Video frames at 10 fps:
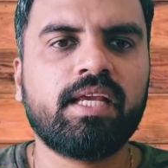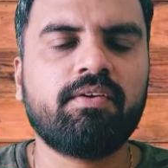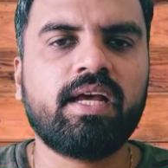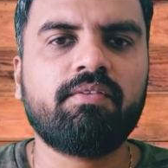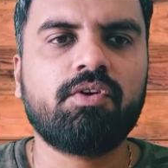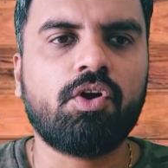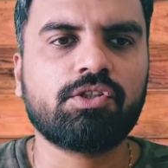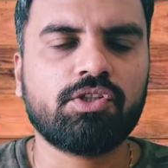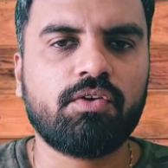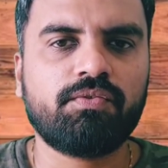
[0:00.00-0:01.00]
They will have
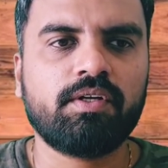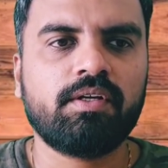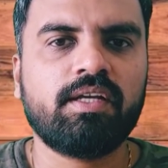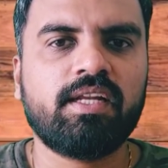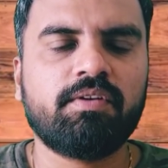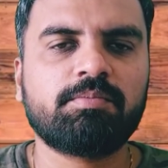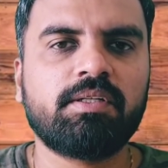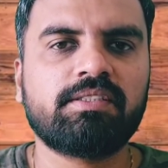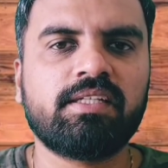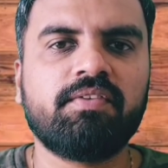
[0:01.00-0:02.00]
lots of
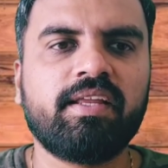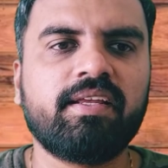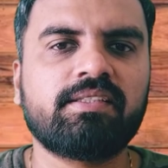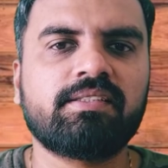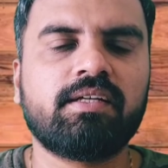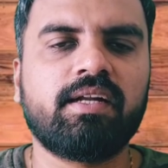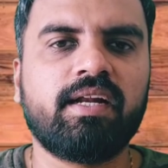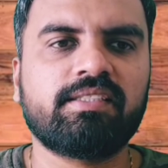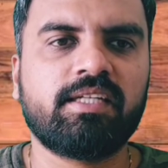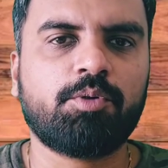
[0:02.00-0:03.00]
investments in various
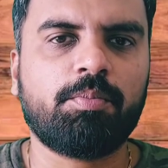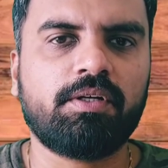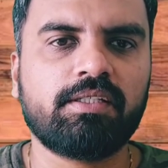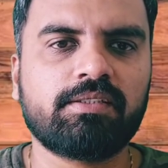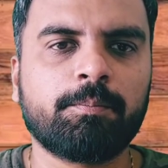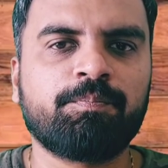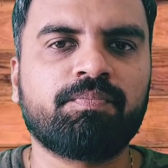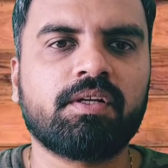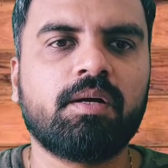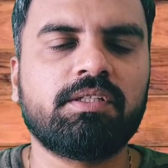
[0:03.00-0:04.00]
real estate properties,
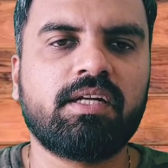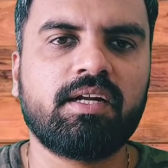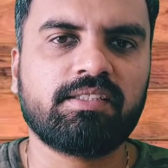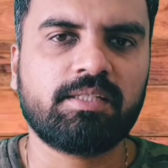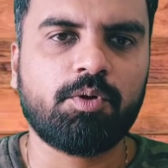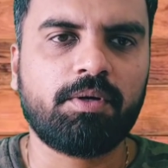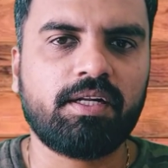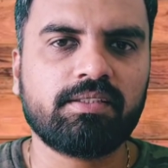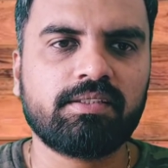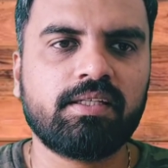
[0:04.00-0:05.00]
commercial real estate
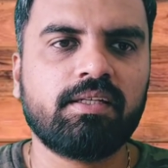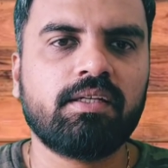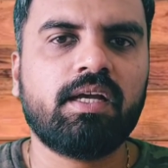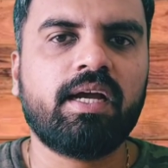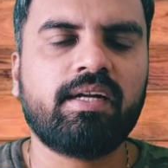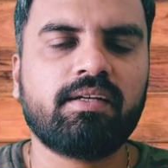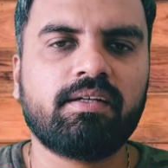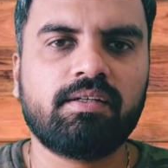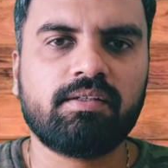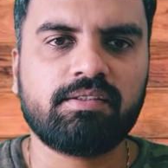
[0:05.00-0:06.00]
properties, and
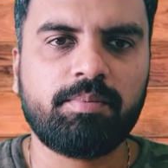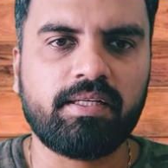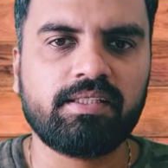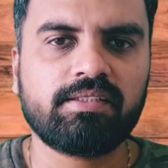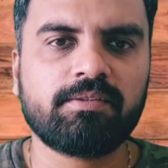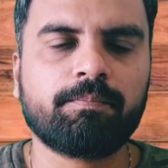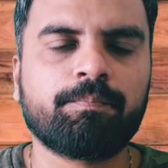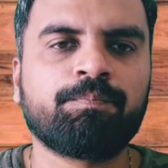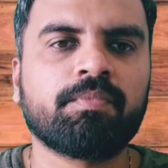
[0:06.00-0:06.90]
spaces.